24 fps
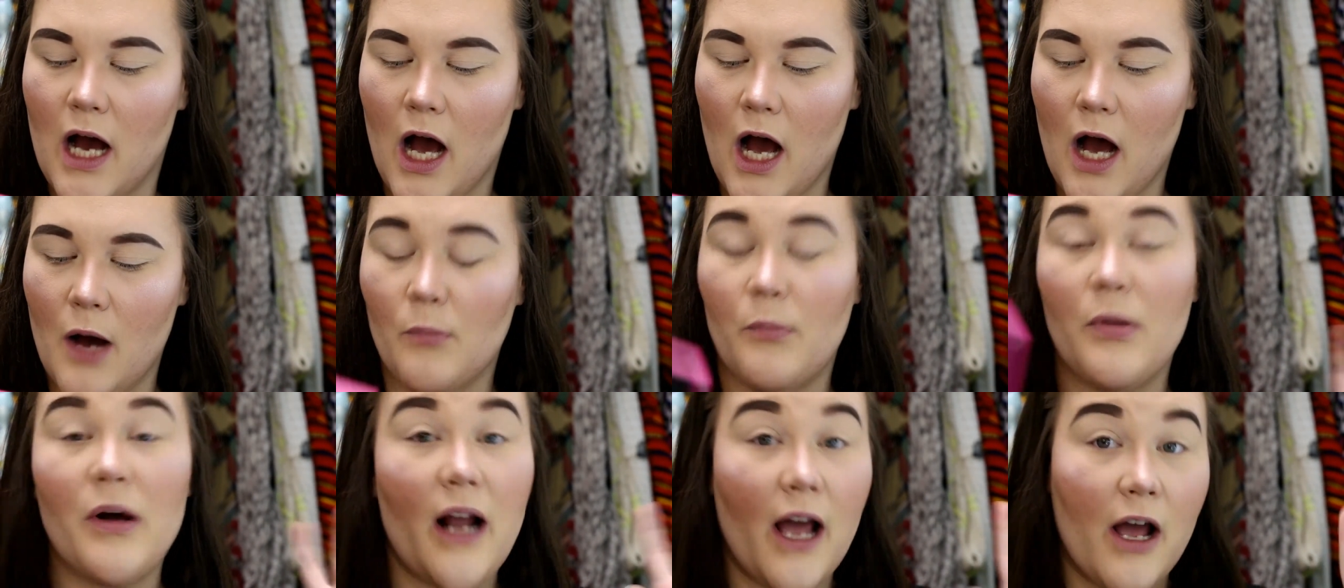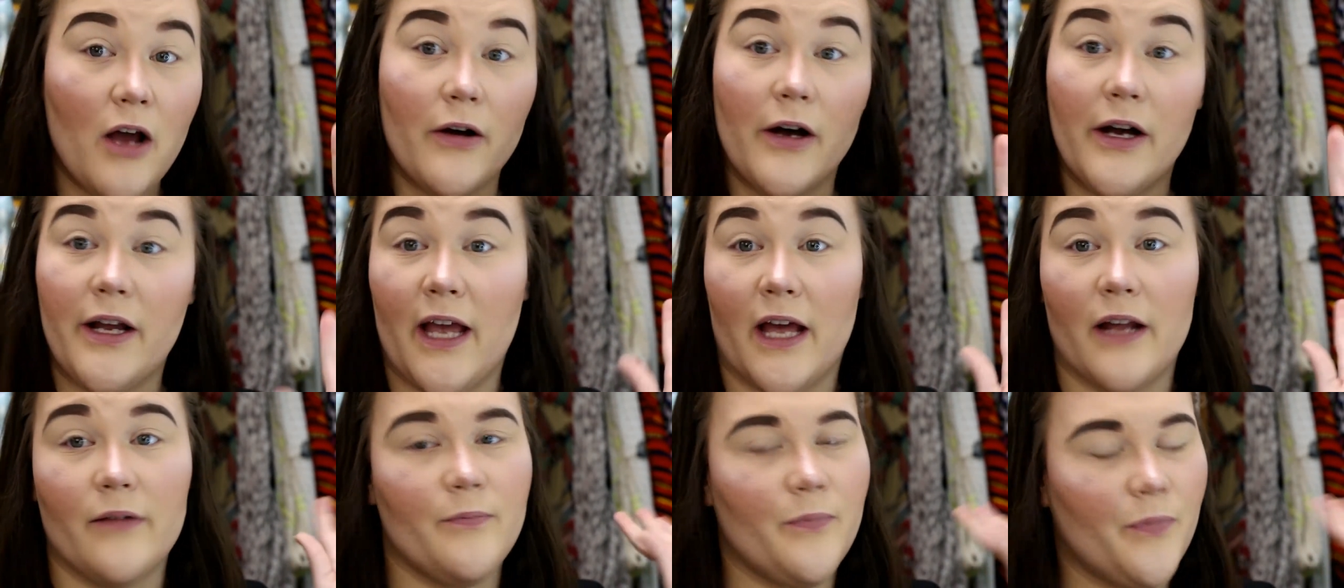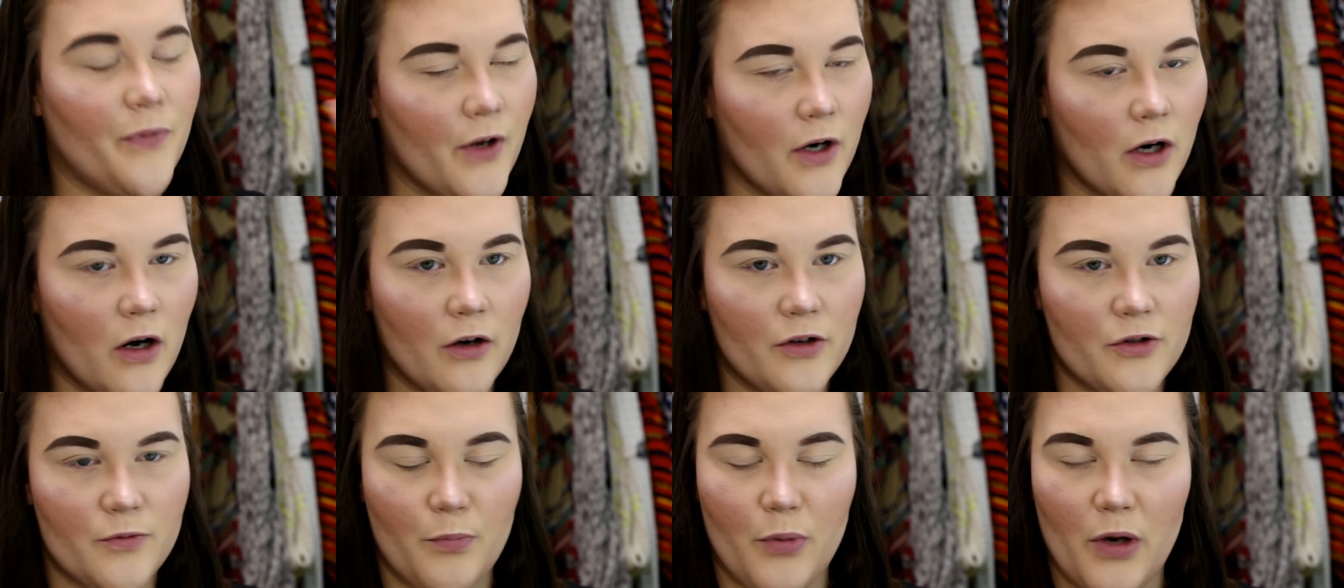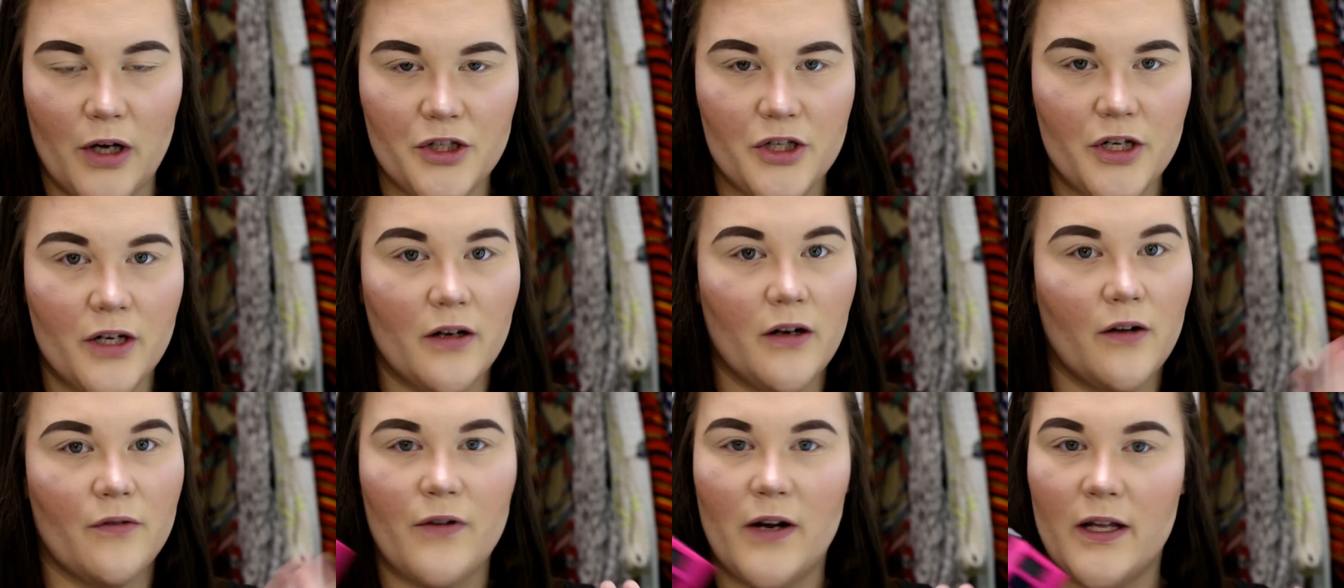Um, but I, again, they're
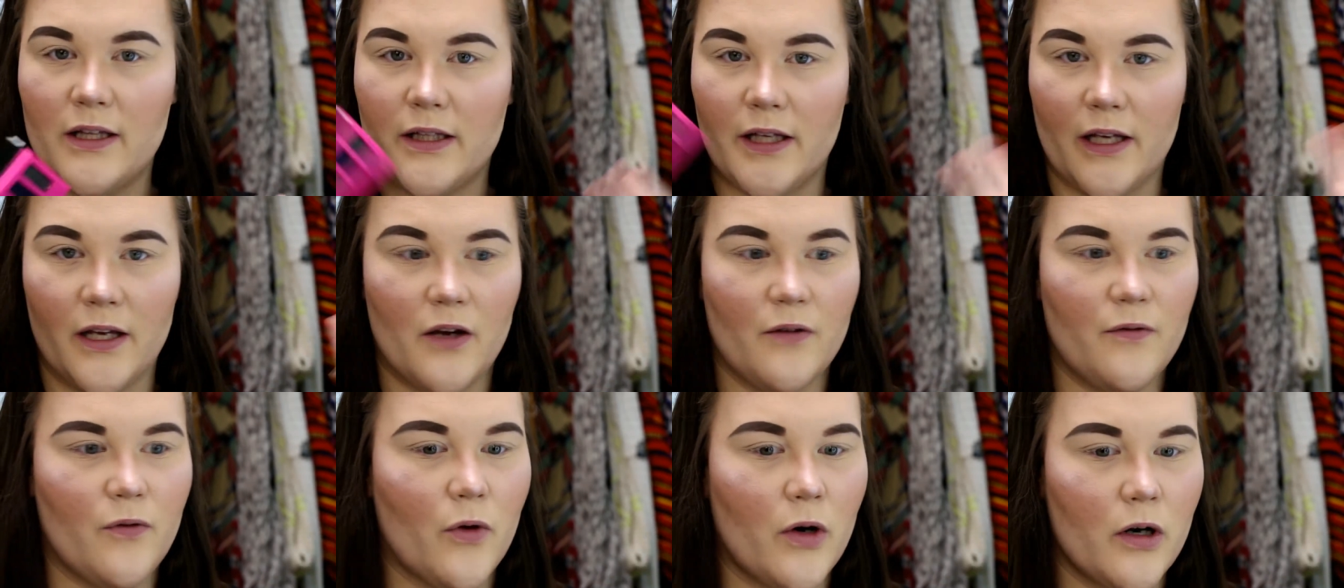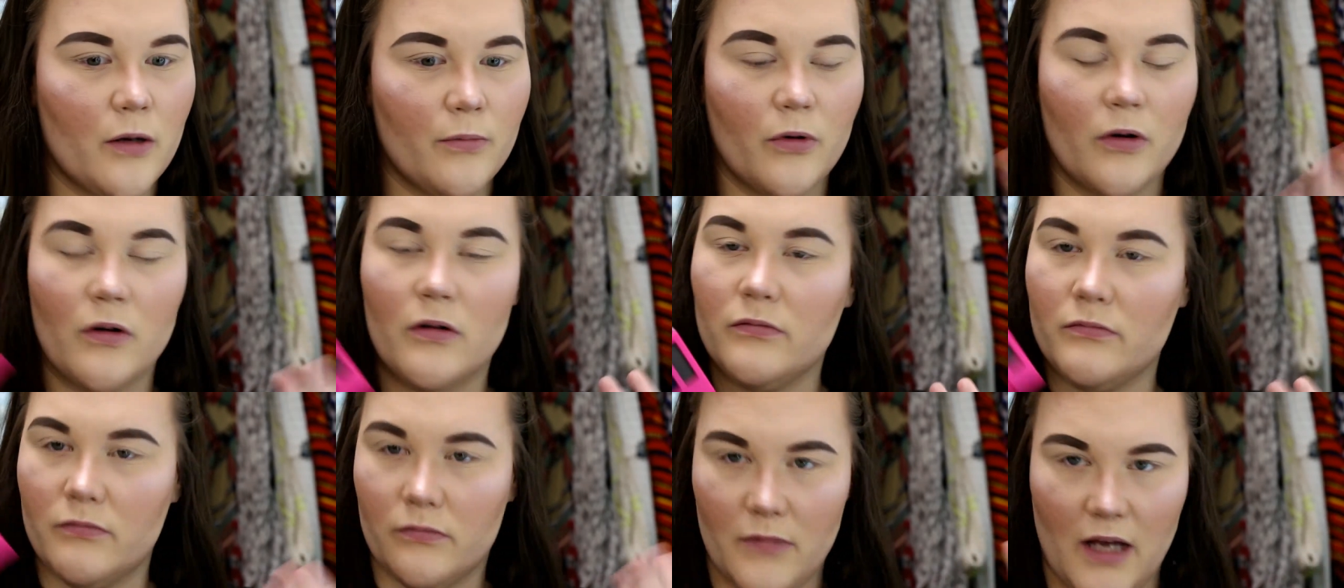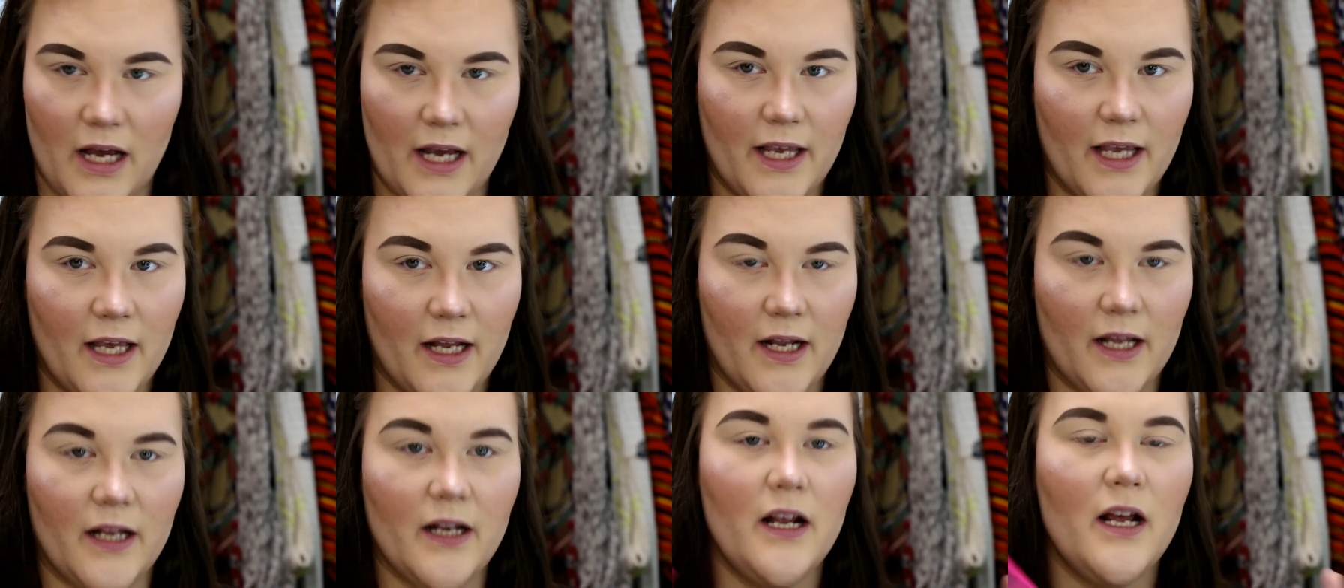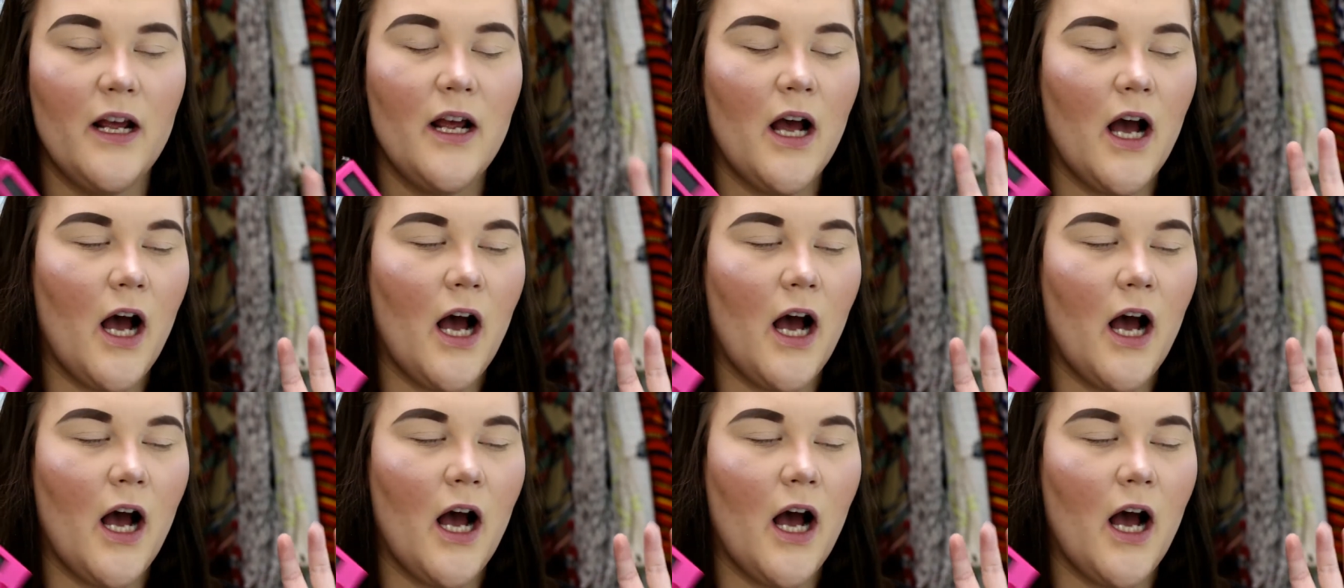budget friendly, affordable, I get it.